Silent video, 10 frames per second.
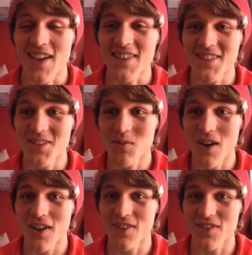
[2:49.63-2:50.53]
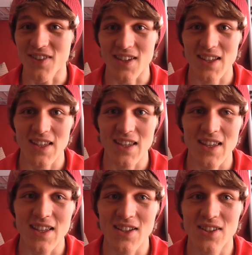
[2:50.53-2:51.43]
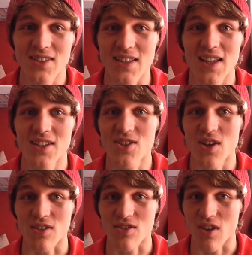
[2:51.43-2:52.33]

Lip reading: this is the way I think he could stand a chance.